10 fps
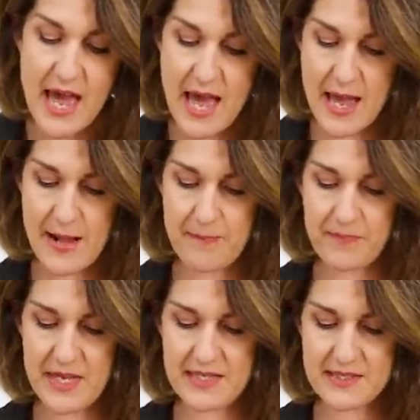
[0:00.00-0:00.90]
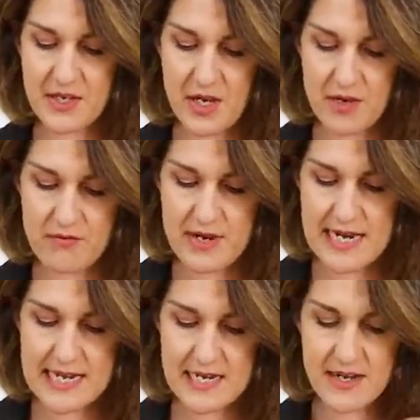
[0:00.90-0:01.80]
It's got a
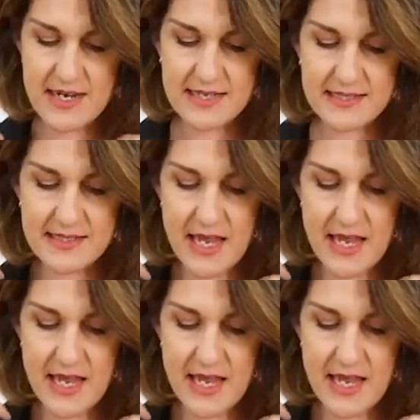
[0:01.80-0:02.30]
really nice